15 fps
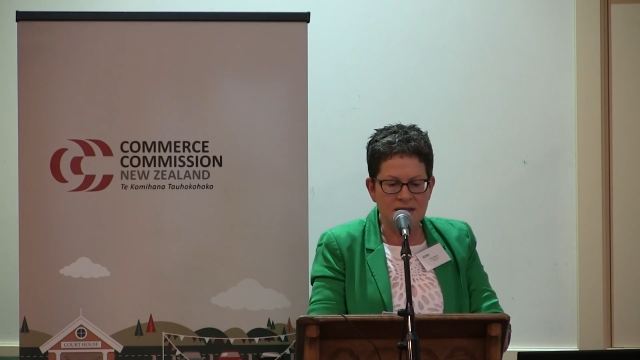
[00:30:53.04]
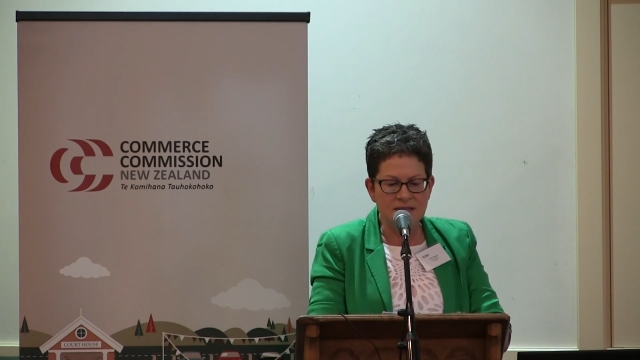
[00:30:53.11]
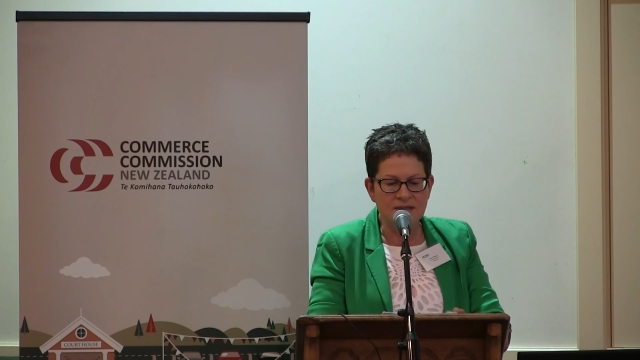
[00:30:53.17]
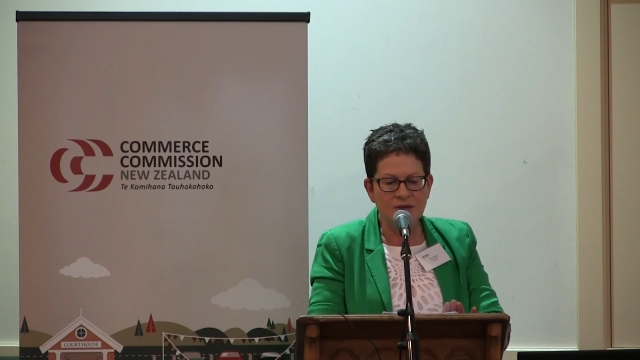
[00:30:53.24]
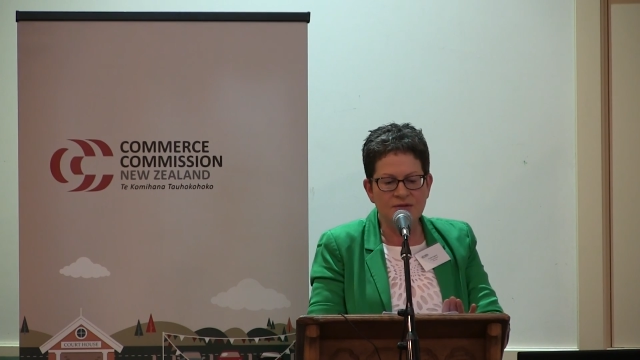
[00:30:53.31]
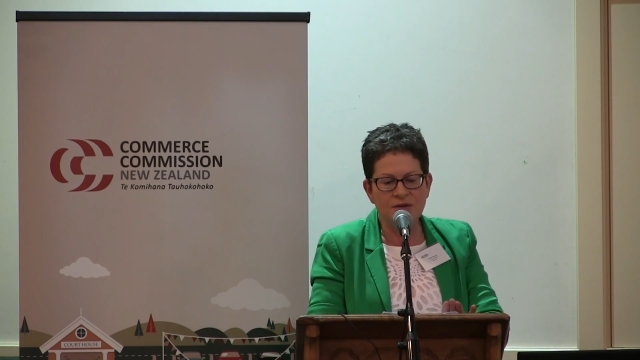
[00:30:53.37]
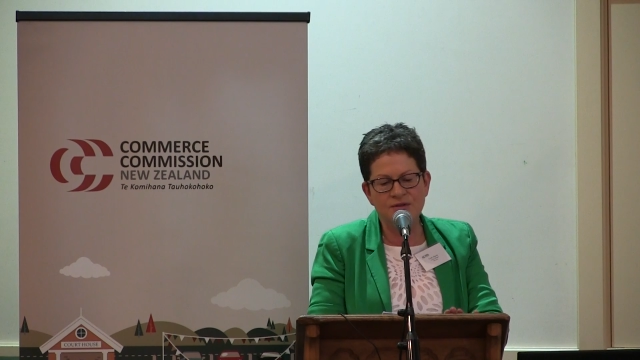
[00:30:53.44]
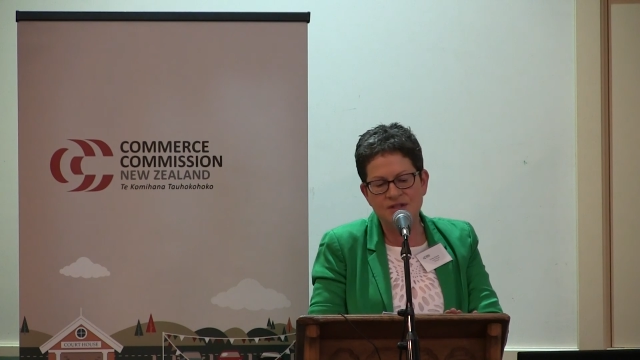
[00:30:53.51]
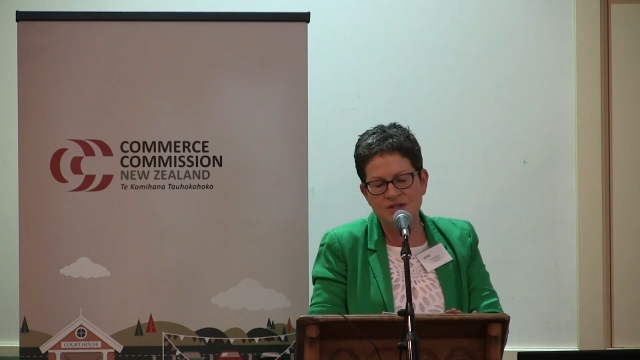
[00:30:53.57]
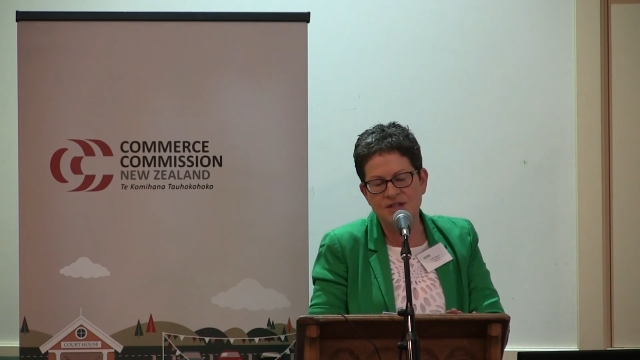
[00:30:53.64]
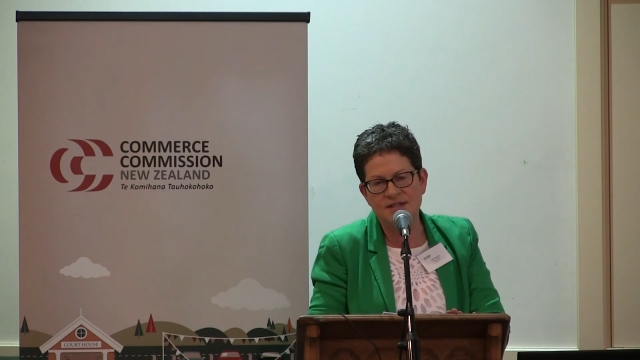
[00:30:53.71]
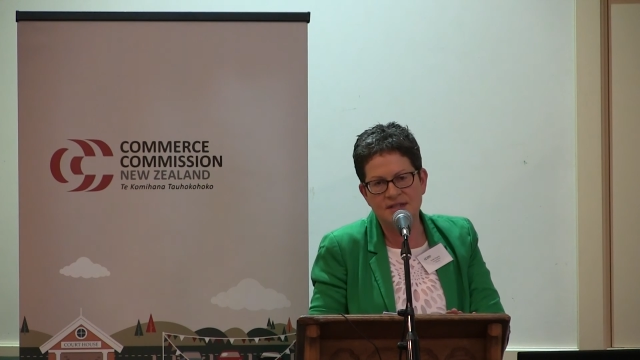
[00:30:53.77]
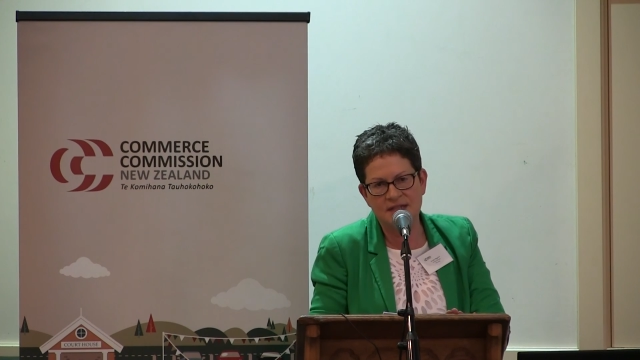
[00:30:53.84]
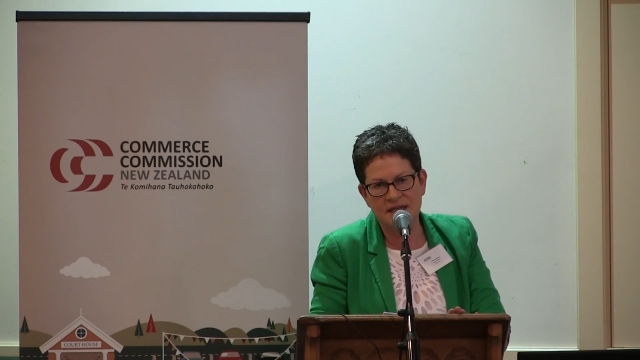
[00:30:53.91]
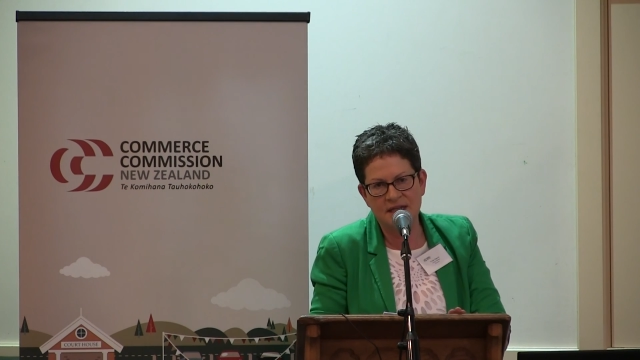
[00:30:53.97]
So those are
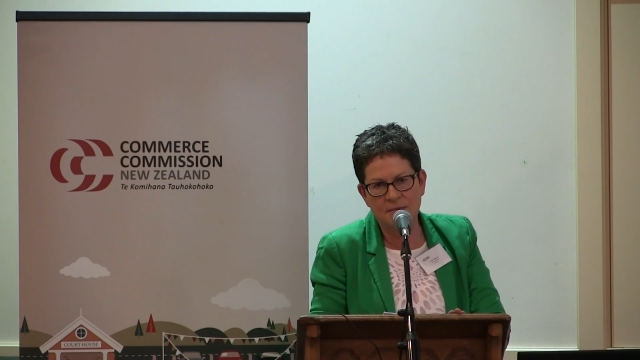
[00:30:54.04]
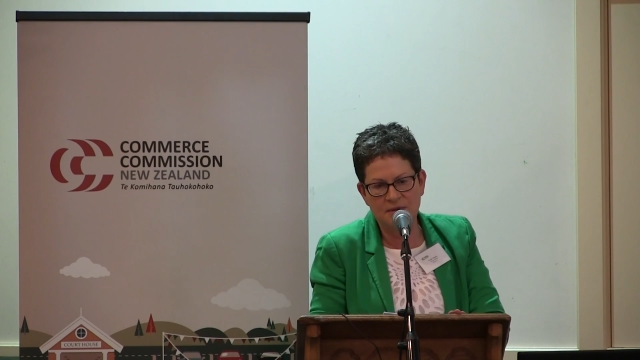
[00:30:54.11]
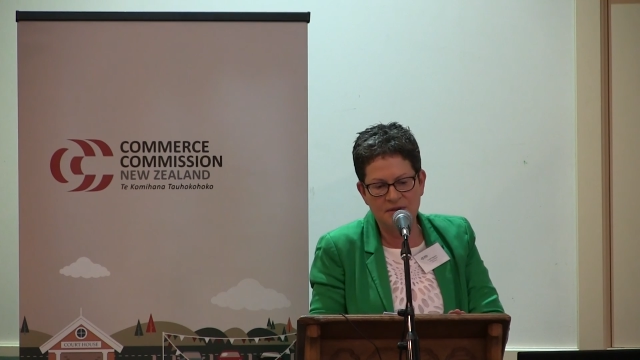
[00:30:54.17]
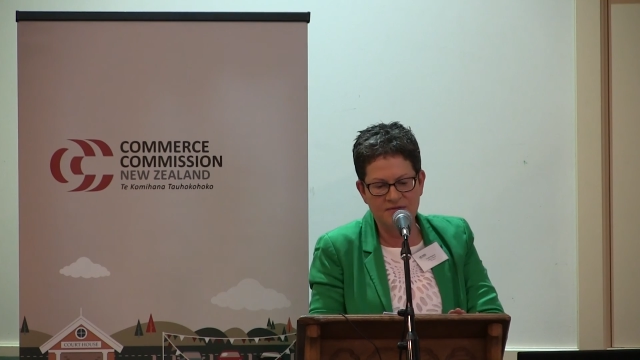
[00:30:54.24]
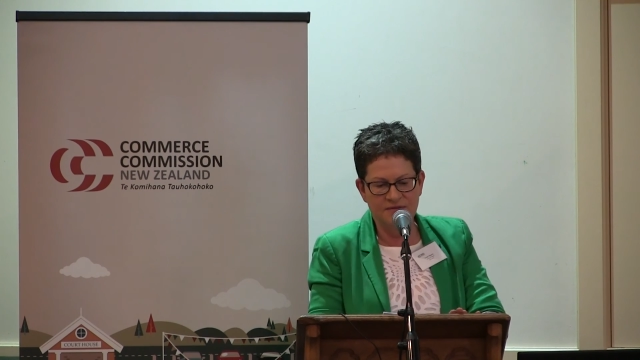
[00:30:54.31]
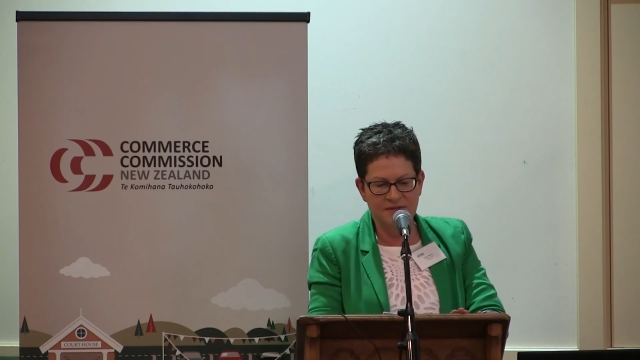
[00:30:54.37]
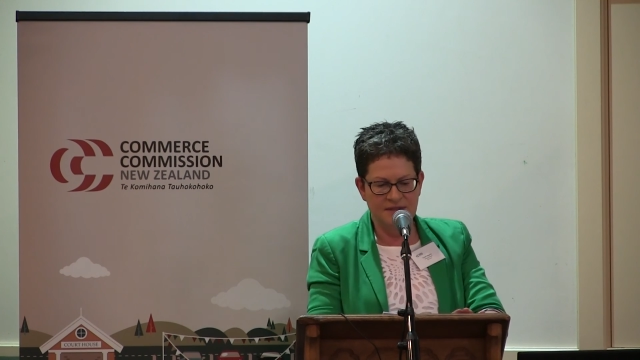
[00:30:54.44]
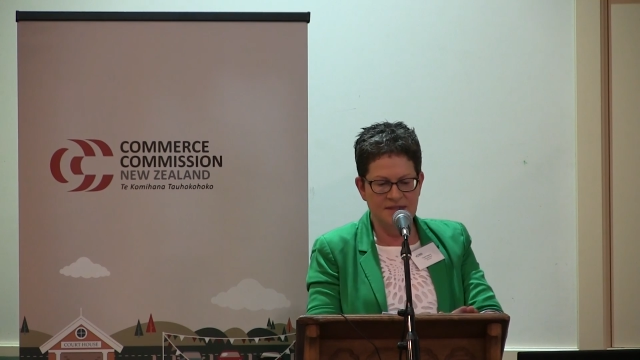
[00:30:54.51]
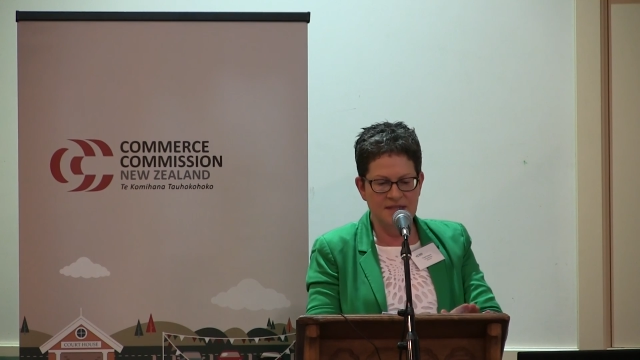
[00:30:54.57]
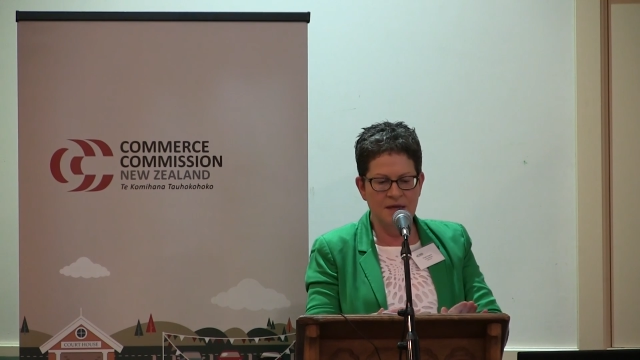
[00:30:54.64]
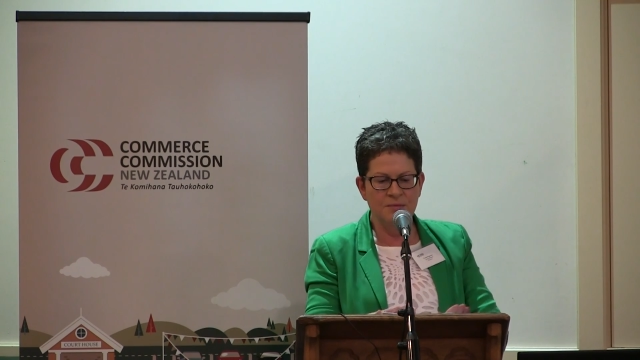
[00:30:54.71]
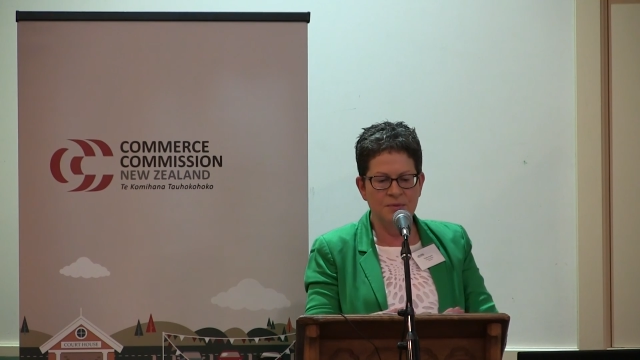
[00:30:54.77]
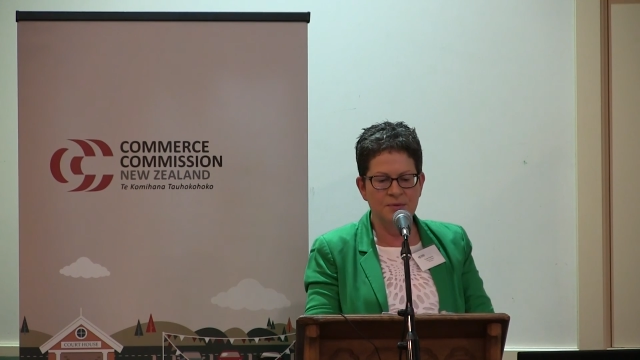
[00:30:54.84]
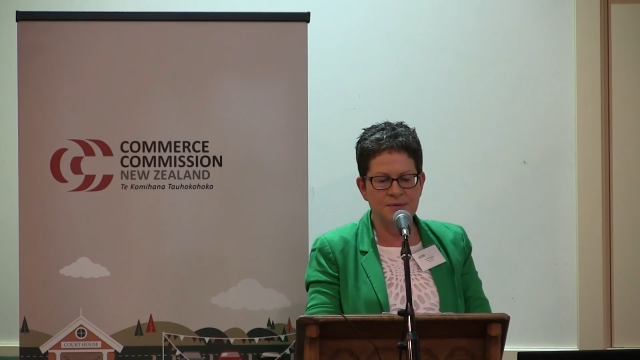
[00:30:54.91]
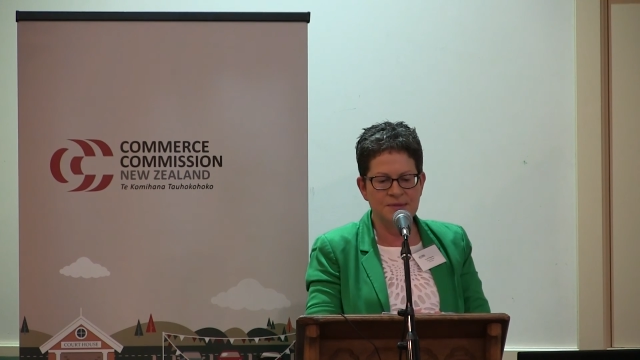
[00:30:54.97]
just a couple of
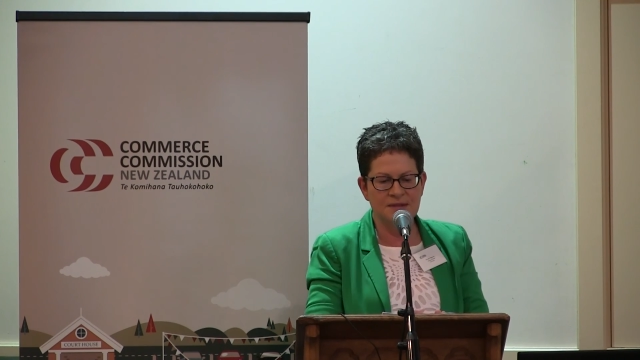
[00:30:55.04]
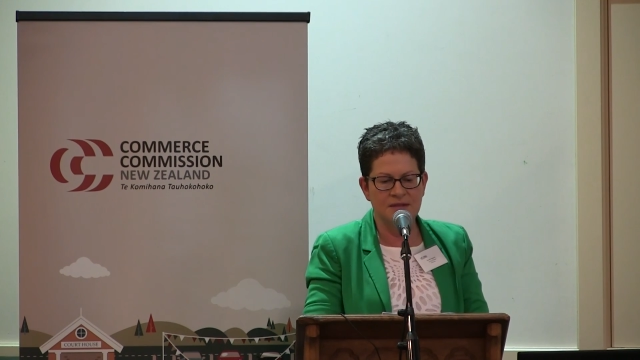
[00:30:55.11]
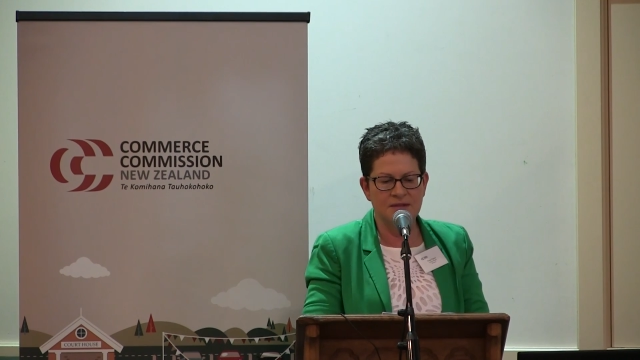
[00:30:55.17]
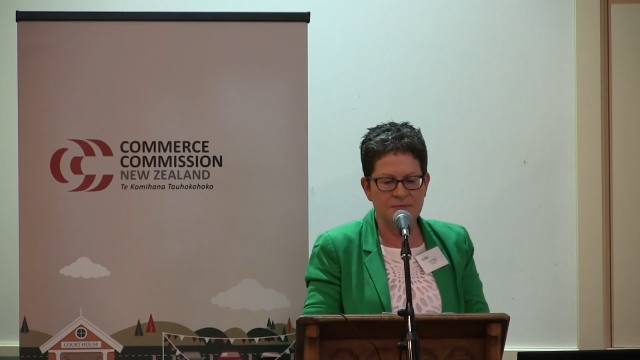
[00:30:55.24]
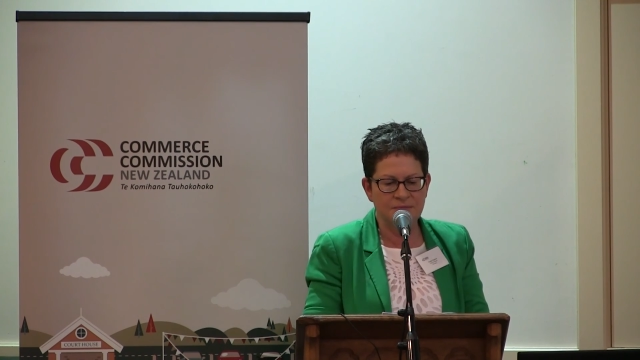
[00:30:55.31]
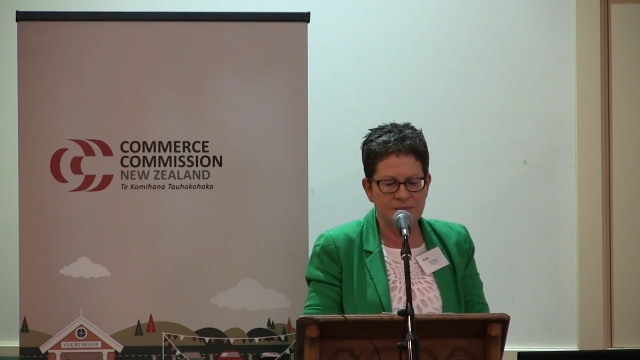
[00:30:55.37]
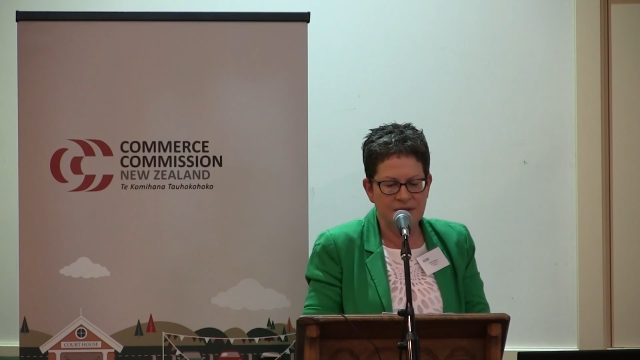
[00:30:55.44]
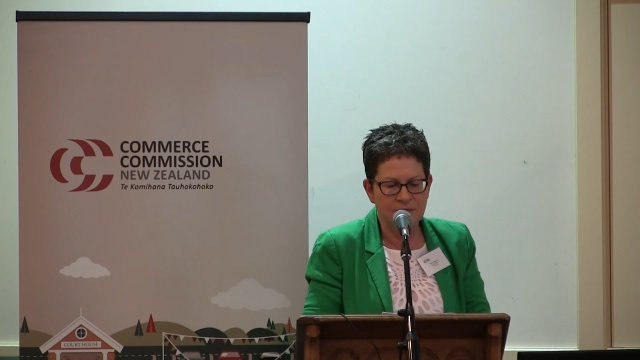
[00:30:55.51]
examples that